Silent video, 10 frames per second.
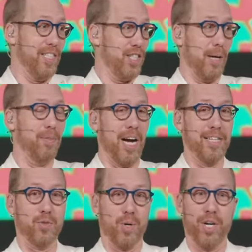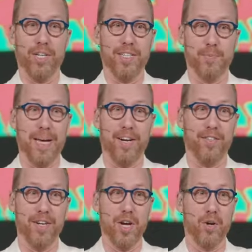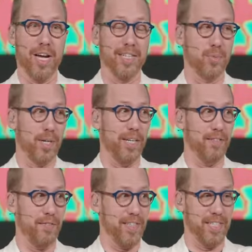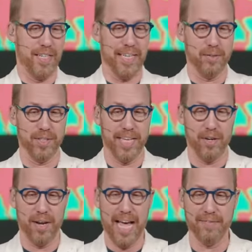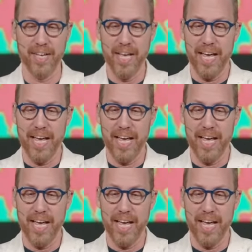Some God's word is better than no God's word, even if it's in a language they don't have.